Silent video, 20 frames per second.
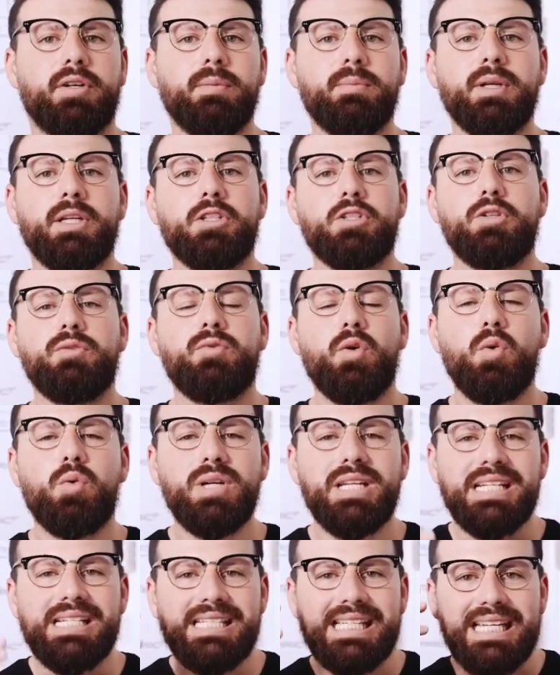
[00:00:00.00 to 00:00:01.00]
because you've
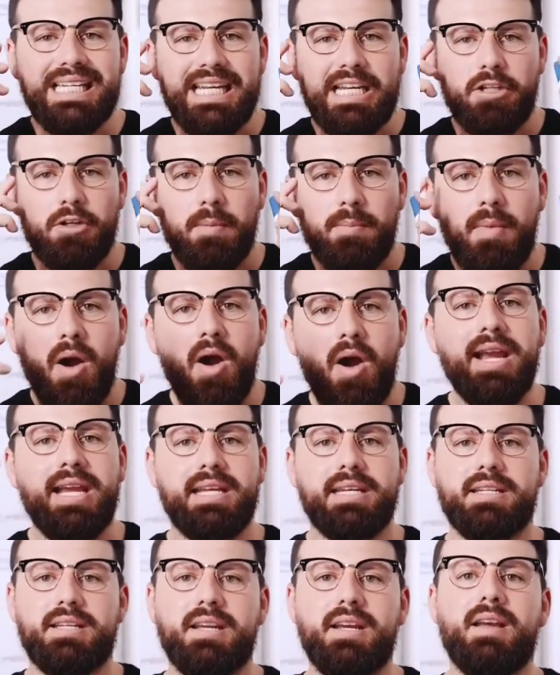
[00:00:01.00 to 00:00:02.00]
already seen it in your
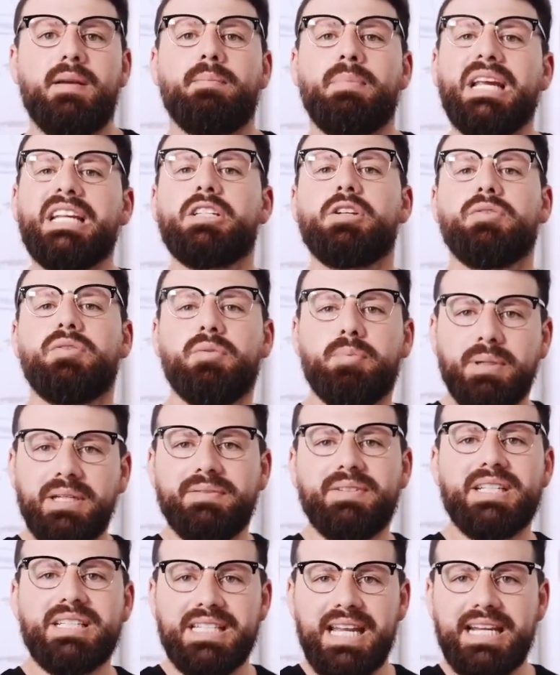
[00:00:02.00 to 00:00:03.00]
mind based off of
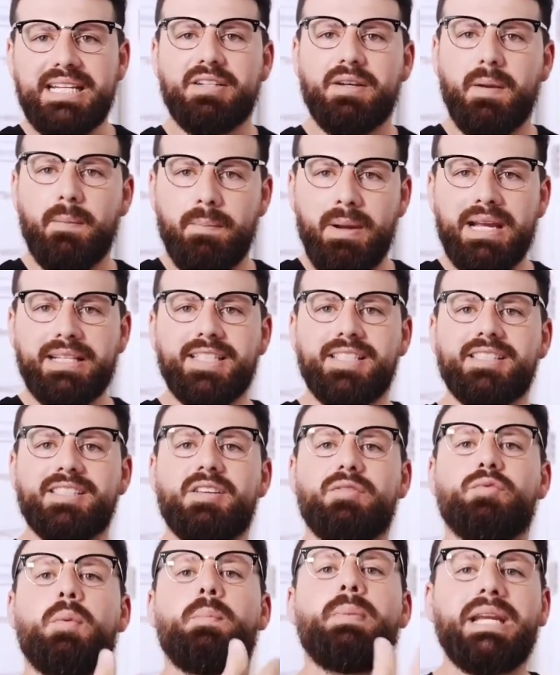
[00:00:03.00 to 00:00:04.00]
previous data and patterns that
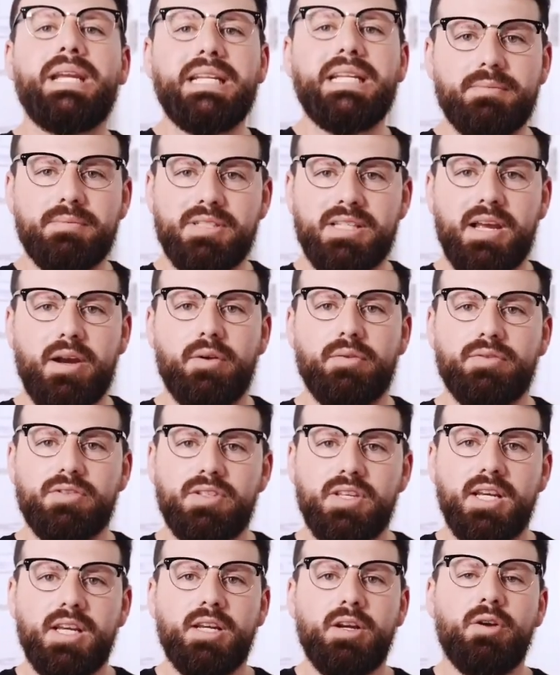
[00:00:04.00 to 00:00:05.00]
repeat themselves
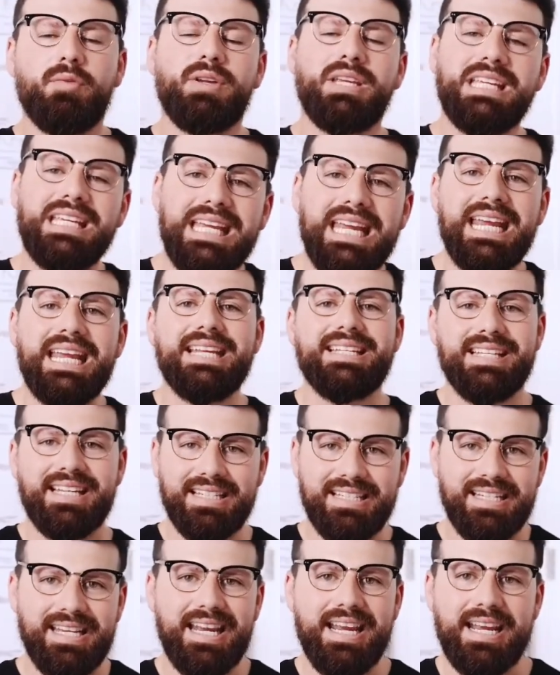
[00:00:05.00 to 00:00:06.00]
over years
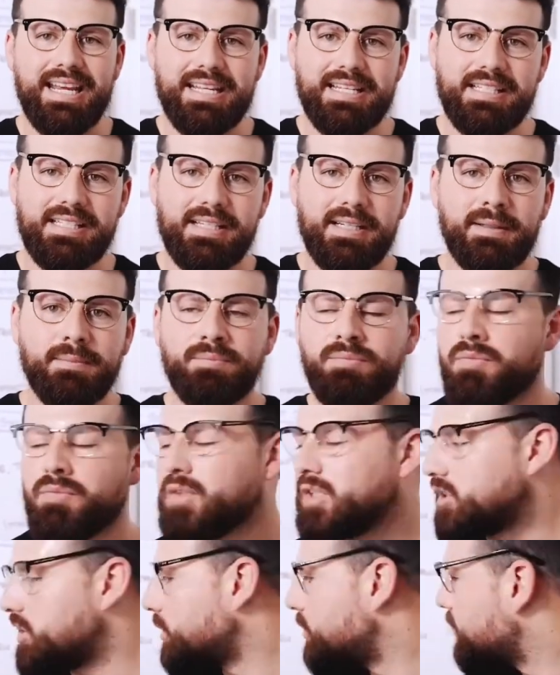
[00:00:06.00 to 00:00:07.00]
and years.
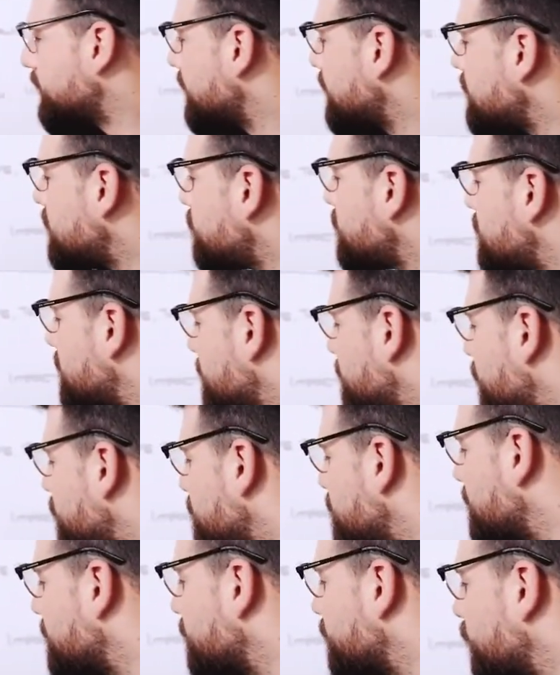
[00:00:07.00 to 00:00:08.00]
So this was
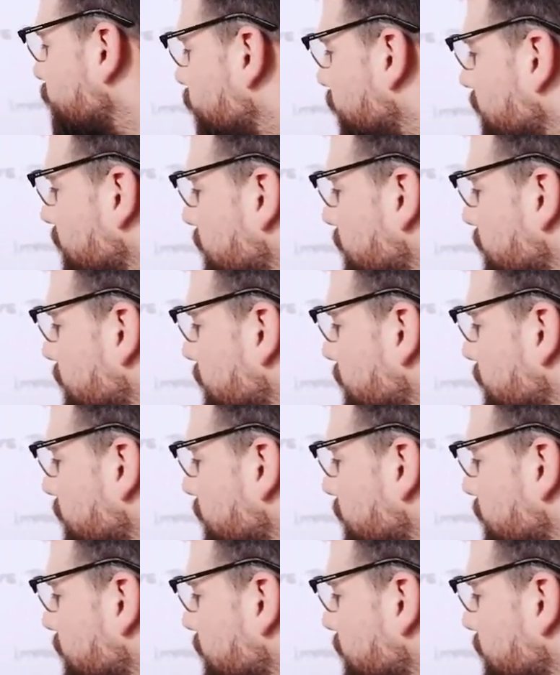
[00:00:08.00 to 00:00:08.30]
one of the